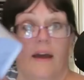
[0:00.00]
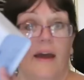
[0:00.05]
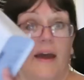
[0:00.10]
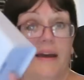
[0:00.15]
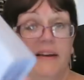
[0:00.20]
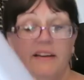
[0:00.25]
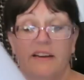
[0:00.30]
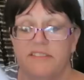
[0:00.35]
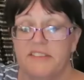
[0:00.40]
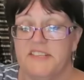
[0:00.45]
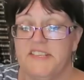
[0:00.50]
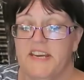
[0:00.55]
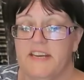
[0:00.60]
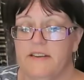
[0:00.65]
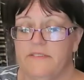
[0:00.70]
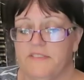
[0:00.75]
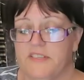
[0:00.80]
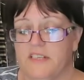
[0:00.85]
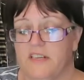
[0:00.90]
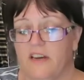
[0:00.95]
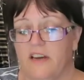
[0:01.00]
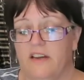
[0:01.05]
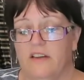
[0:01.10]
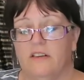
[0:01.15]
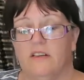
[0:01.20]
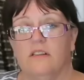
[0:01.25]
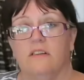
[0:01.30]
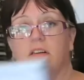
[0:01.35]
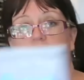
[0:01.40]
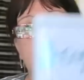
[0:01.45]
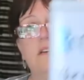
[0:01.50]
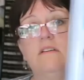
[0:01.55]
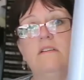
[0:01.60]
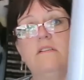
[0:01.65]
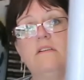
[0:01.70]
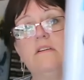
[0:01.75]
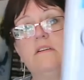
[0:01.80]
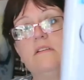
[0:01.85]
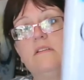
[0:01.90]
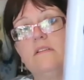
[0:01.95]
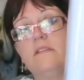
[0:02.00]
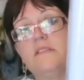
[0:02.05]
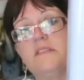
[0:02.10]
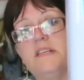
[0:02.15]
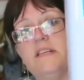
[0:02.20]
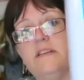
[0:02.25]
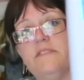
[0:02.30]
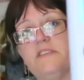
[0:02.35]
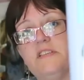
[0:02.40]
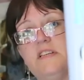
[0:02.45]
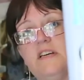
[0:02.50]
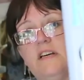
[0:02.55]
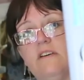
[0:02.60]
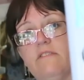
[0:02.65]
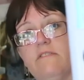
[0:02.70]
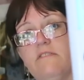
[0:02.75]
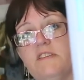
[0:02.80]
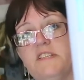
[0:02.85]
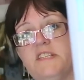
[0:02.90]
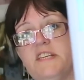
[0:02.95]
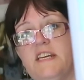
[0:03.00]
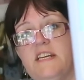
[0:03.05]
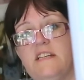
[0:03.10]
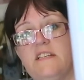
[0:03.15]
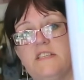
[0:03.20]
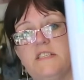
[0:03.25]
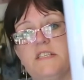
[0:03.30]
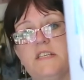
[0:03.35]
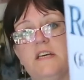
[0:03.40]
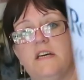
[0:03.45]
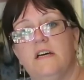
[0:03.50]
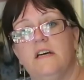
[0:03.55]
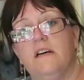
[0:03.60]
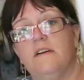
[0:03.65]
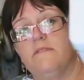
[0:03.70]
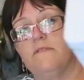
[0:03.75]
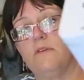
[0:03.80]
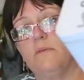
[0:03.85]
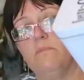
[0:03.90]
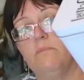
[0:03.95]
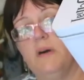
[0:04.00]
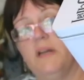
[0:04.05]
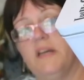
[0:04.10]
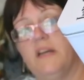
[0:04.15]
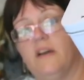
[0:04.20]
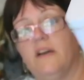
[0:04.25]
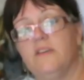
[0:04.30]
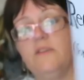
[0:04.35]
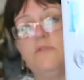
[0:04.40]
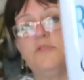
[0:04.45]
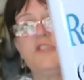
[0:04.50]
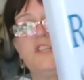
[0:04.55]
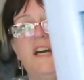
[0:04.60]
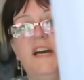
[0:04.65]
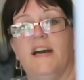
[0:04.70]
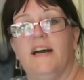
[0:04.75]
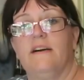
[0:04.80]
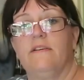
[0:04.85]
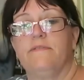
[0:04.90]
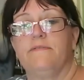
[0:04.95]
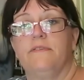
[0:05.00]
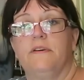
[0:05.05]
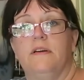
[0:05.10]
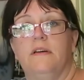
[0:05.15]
Another tin of denial. Tin of denial receipts for money I used to have.